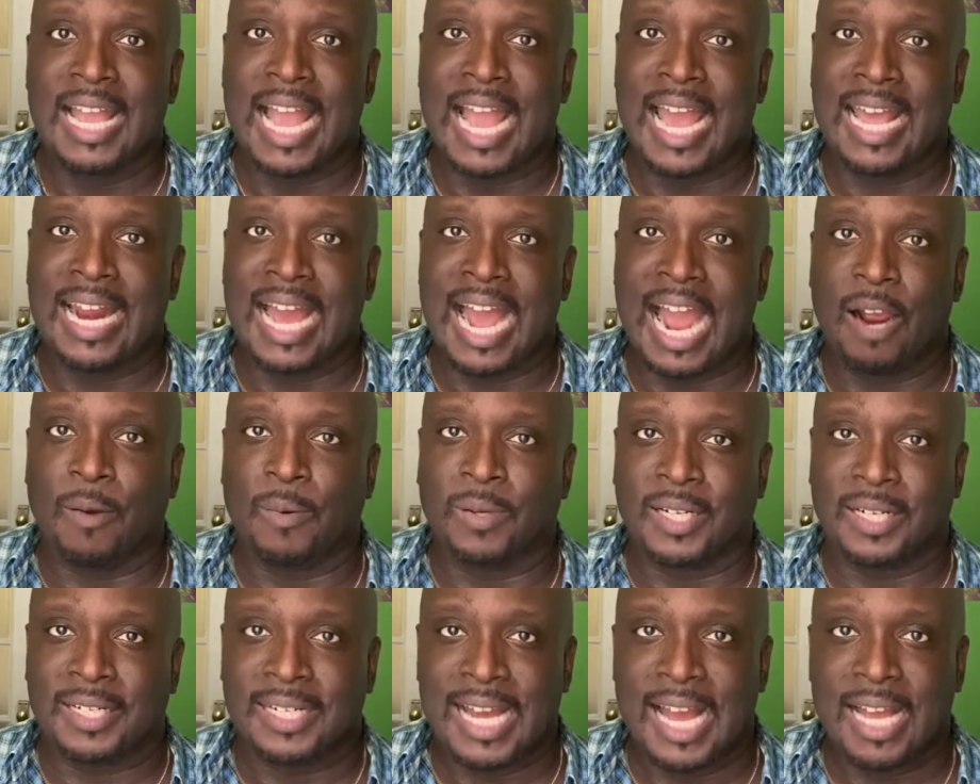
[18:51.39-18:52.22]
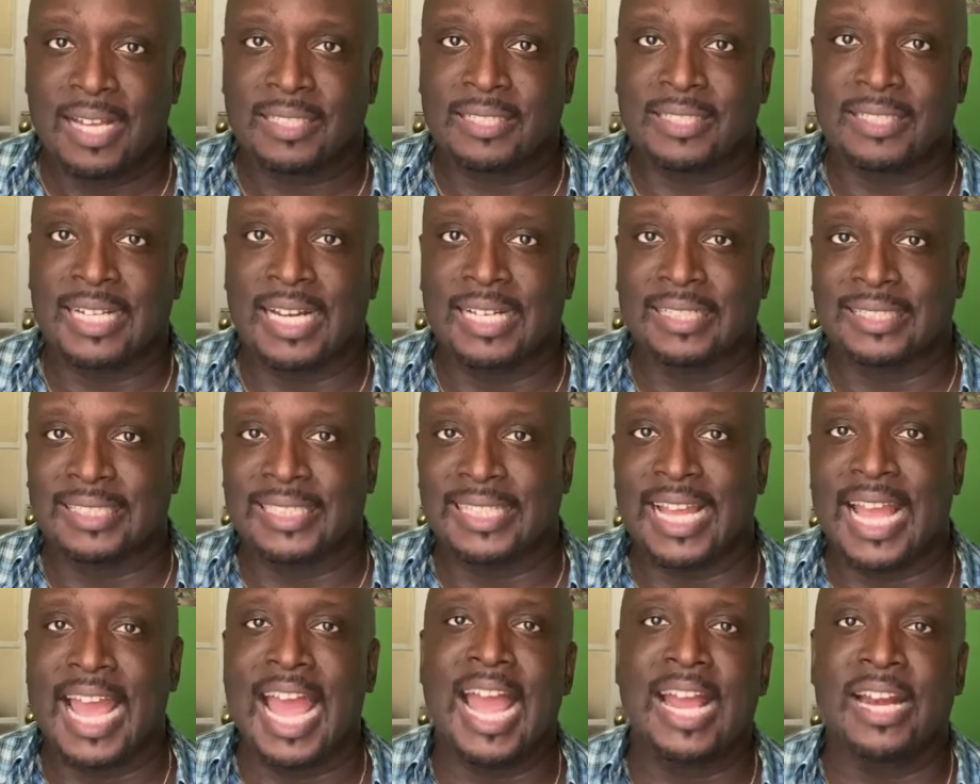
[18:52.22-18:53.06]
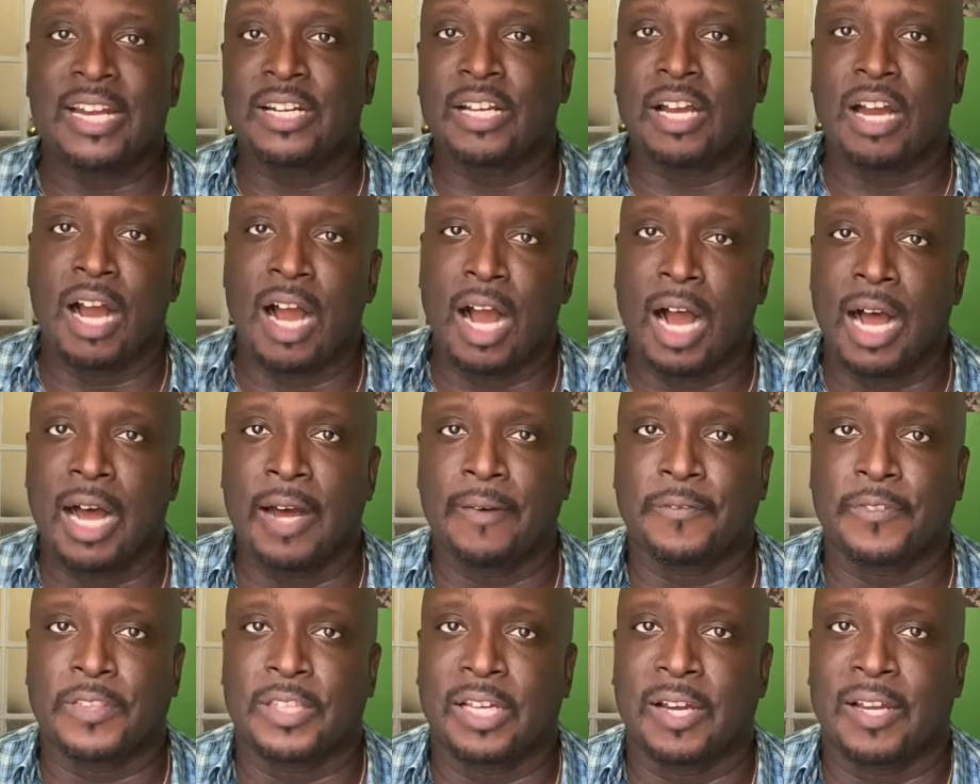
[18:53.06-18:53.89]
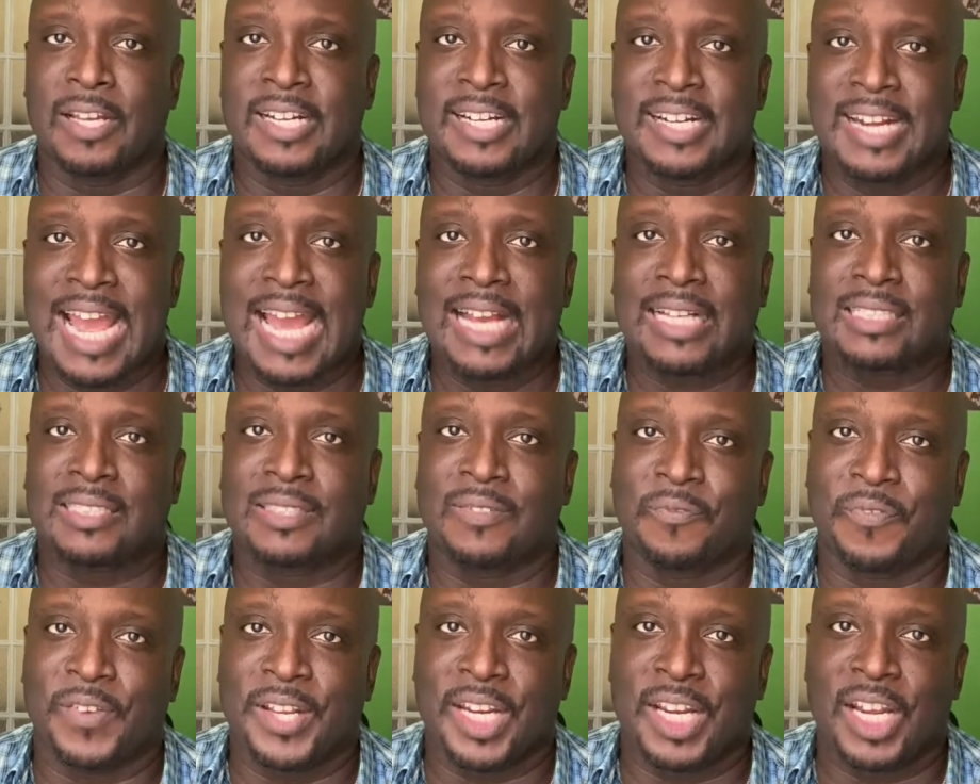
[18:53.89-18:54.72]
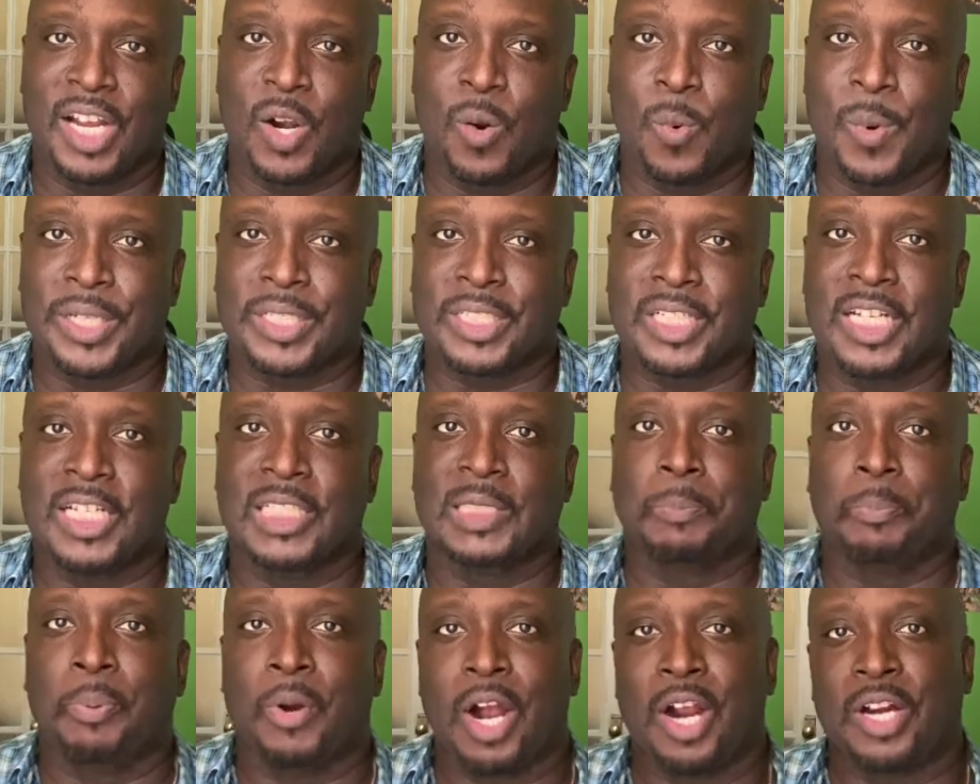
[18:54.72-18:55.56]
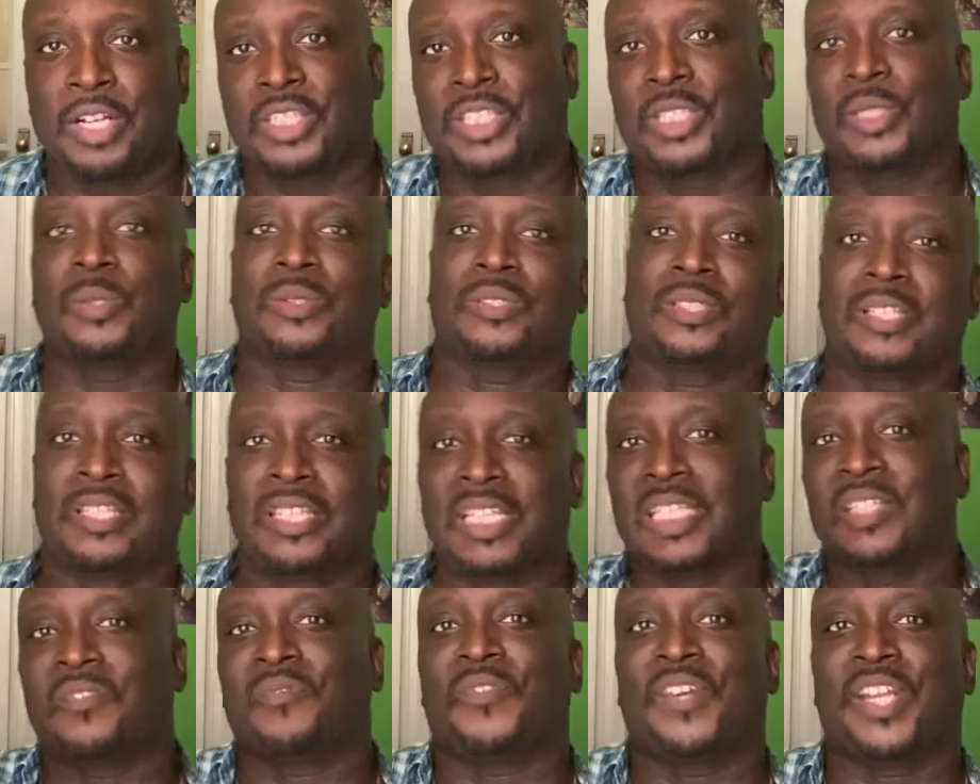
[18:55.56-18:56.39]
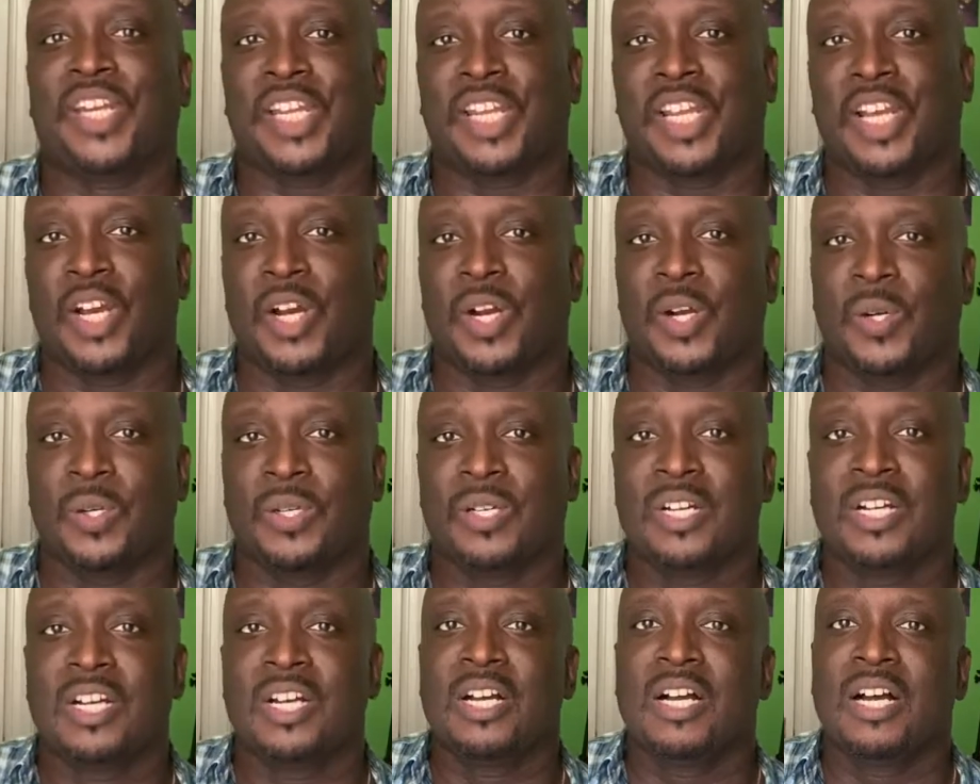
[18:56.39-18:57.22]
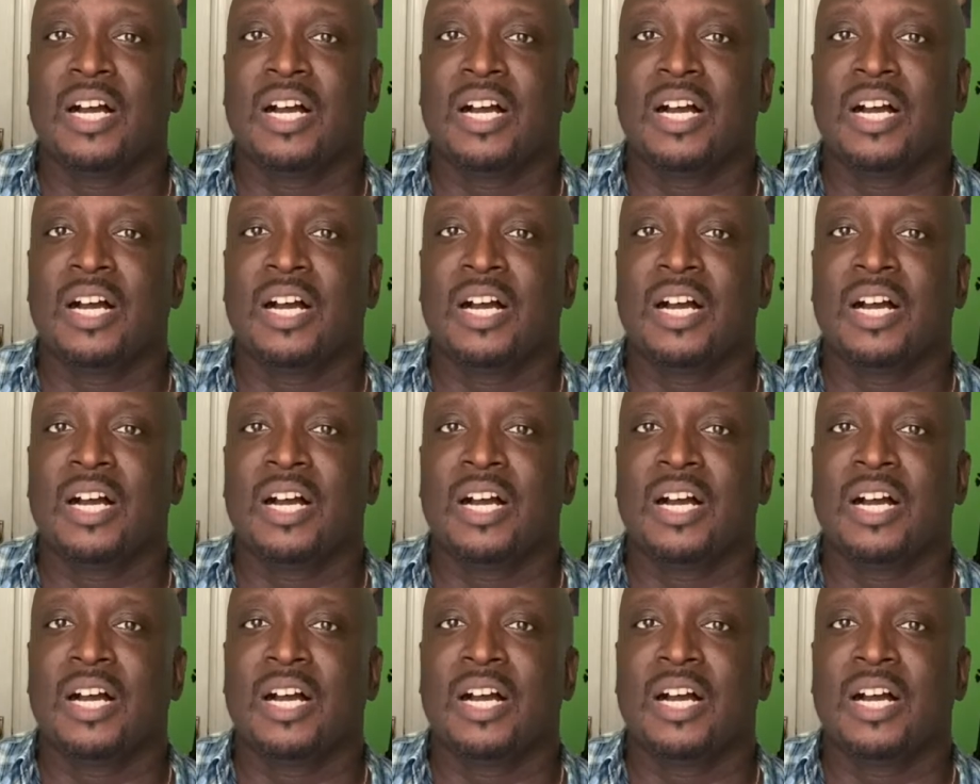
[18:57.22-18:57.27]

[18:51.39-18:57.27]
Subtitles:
and I will announce it at the end of the next video, which is part 2 to this video